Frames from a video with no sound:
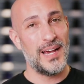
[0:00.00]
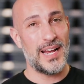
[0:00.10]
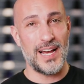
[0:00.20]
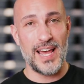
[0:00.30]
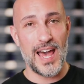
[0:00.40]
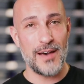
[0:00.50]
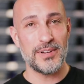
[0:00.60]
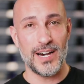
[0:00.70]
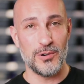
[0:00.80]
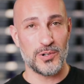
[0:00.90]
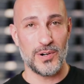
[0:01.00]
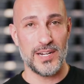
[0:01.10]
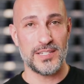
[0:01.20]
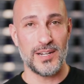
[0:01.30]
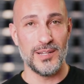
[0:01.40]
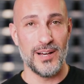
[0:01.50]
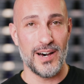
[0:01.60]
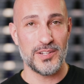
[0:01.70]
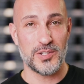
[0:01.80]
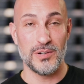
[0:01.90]
and I haven't outcrossed it a
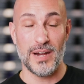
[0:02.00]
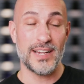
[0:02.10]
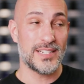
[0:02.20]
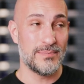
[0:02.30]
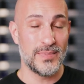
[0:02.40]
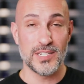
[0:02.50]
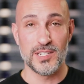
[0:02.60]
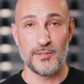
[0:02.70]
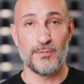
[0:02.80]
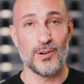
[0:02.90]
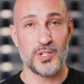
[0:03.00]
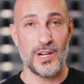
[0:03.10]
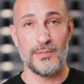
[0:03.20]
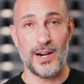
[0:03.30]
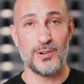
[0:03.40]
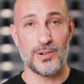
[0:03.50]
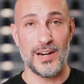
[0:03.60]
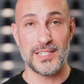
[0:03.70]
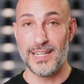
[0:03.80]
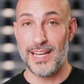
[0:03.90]
lot. So actually, this is the first year I've
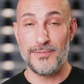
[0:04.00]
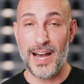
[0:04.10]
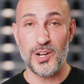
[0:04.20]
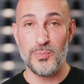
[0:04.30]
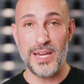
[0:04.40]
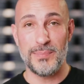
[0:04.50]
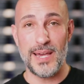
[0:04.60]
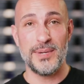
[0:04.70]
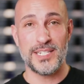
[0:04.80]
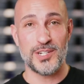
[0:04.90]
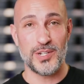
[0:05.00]
outcrossed it. If I don't make babies this